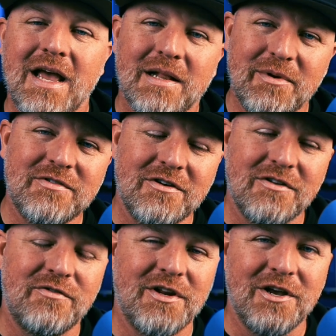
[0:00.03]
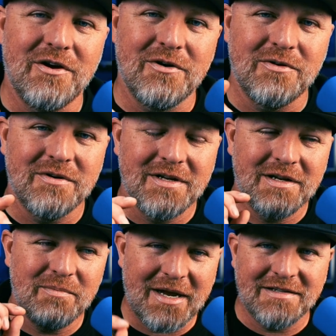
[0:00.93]
Let me start this video
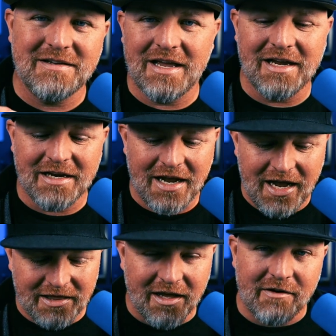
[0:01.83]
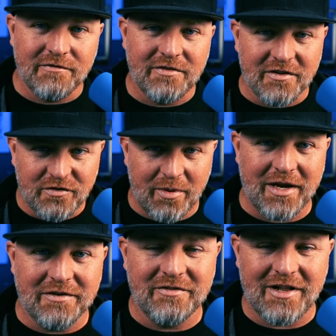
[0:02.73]
by saying I love the
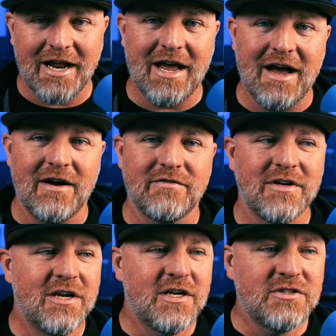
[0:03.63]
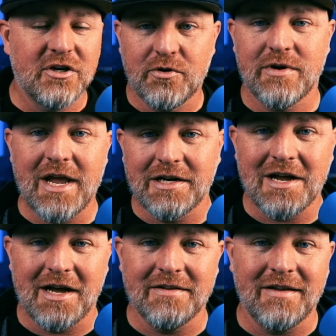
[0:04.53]
space that I have to create
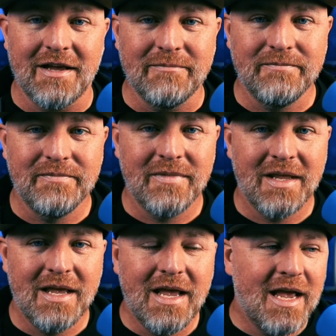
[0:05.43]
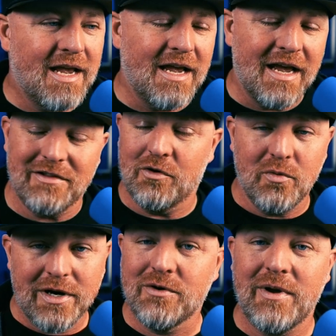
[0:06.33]
content. It's a
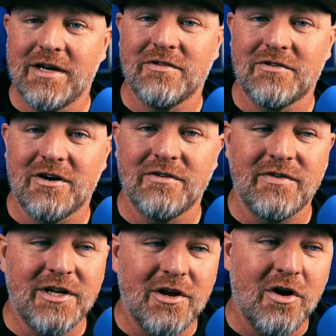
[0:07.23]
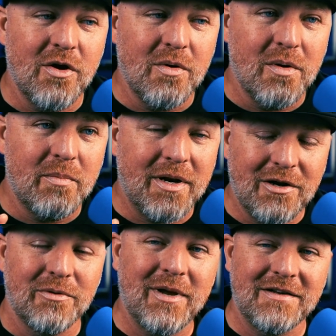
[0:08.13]
weird way to start a video, but
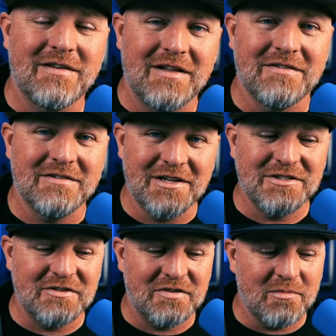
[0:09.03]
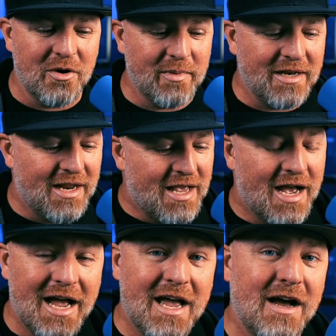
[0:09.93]
it'll make sense in just a moment.
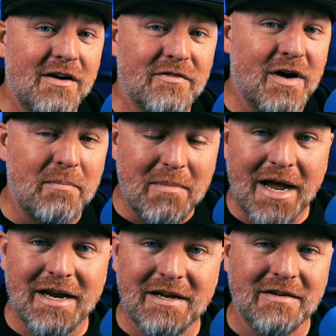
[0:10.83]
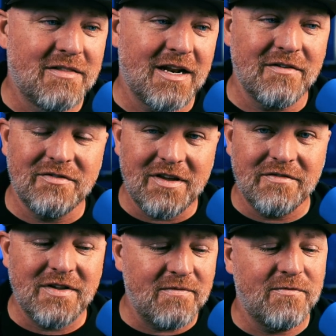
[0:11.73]
I have a mic that I've
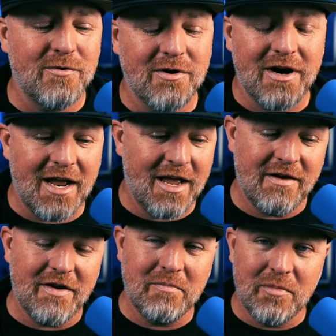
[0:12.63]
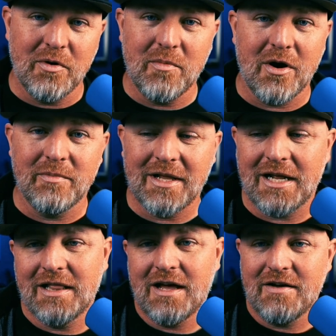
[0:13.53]
saved up for. I have a boom arm that I
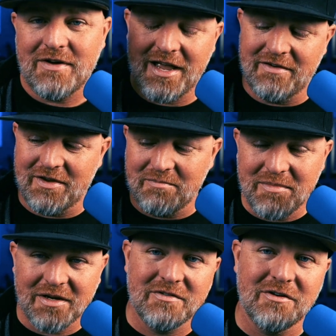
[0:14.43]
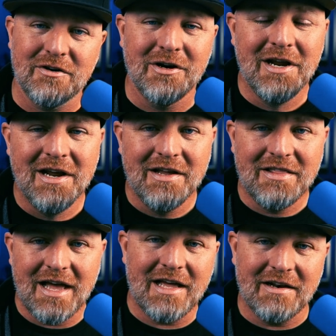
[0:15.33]
love. I have a mixer
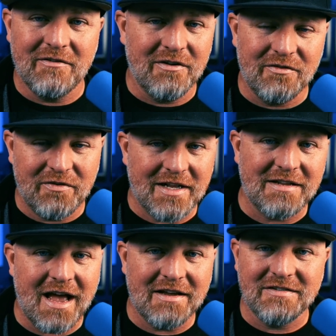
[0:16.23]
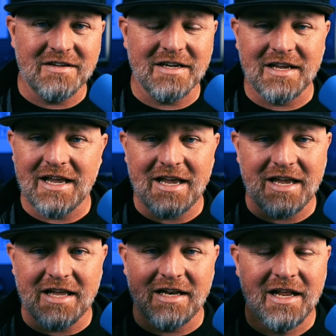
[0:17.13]
that is fantastic.
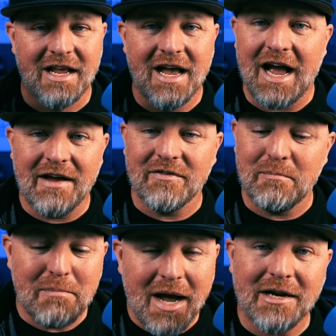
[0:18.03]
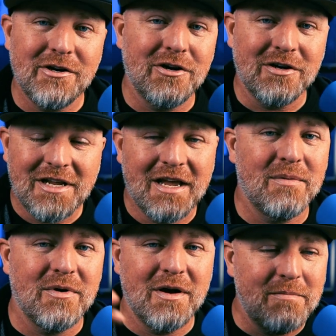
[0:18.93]
And I have a monitor,
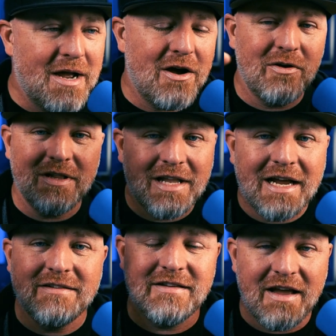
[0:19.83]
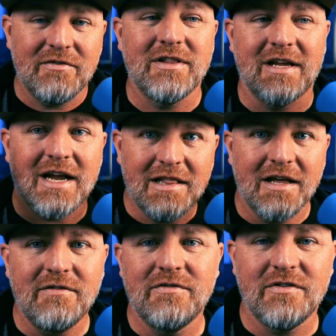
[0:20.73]
camera mount, lights, everything. I
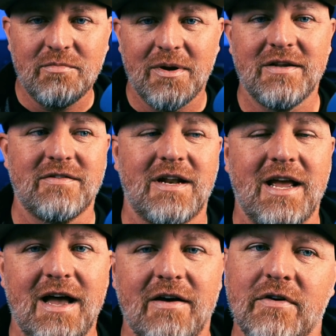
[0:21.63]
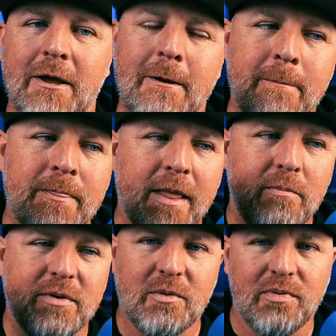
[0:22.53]
love the space that I have.
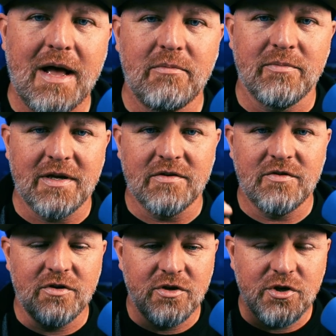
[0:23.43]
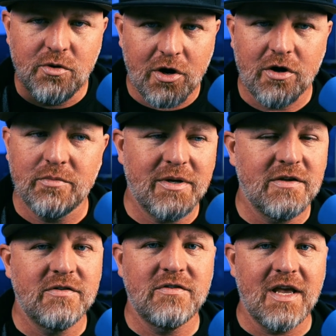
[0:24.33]
But the problem is, you heard me
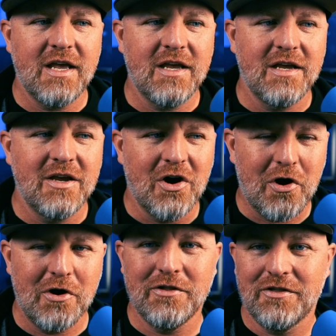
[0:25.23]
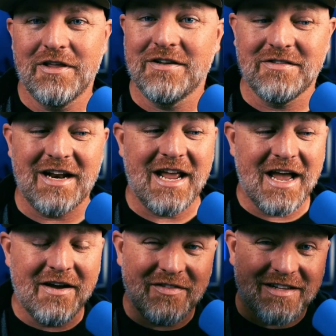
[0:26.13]
say all the things that I
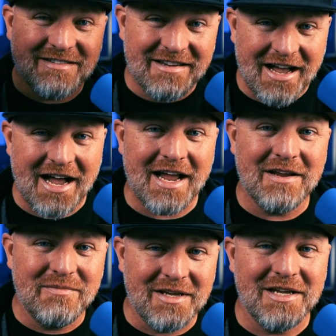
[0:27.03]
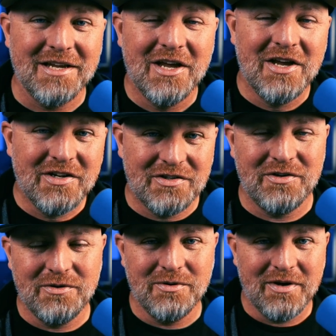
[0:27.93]
have that tie me
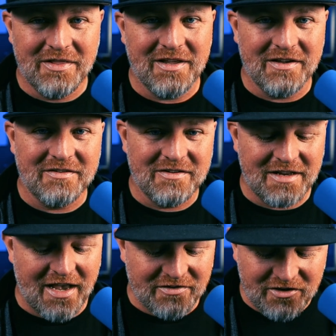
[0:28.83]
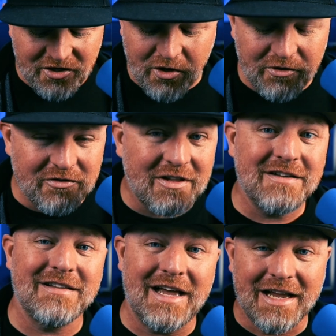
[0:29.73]
to this desk. You know, there's
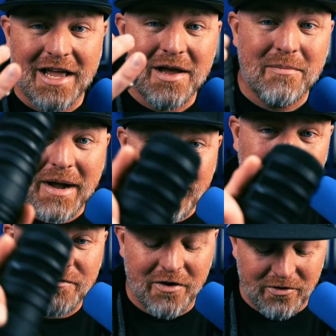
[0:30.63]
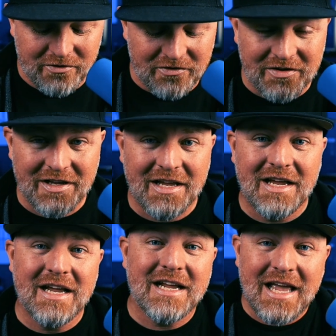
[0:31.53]
things like microphones,
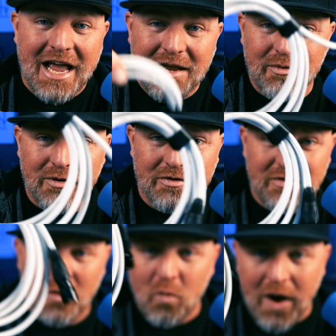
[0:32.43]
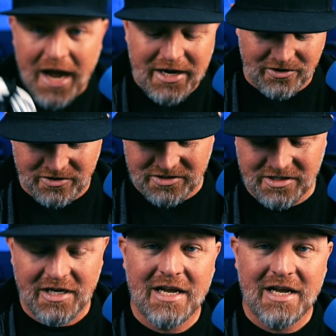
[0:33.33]
cables, wires.